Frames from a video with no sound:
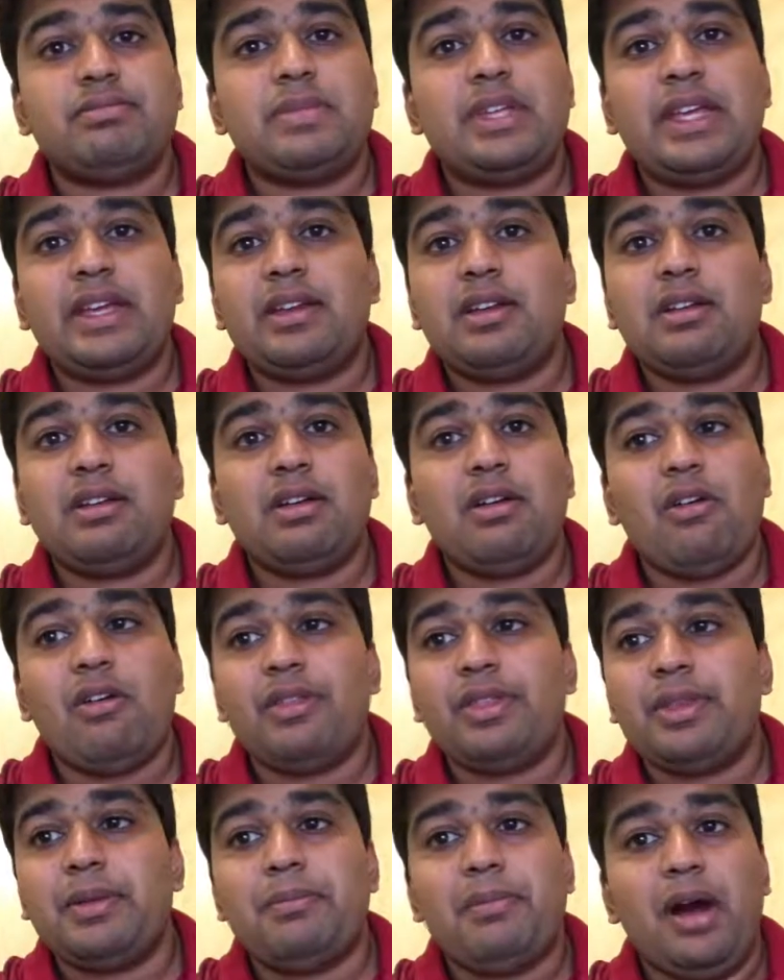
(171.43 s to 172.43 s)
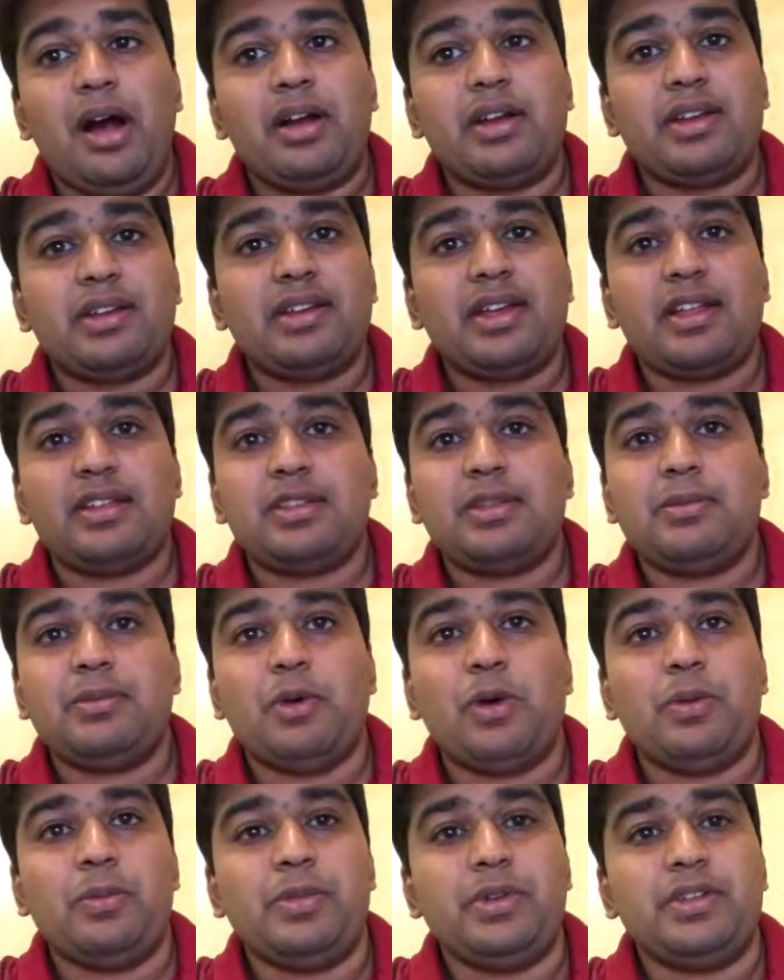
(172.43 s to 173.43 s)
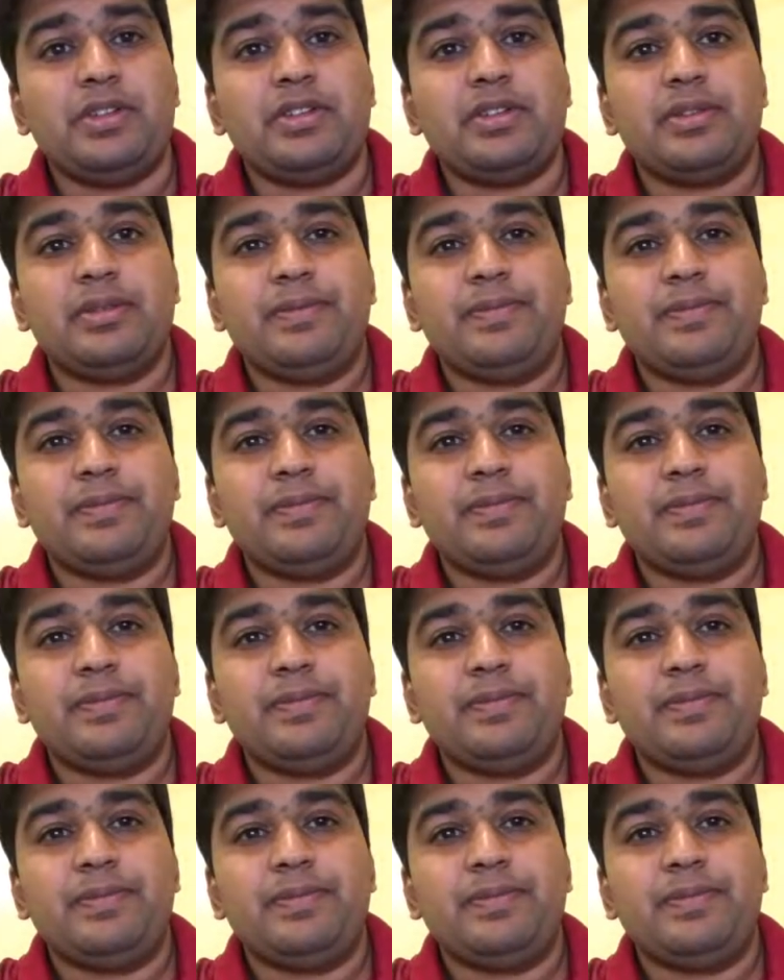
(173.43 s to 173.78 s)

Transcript: thing on the market at the moment.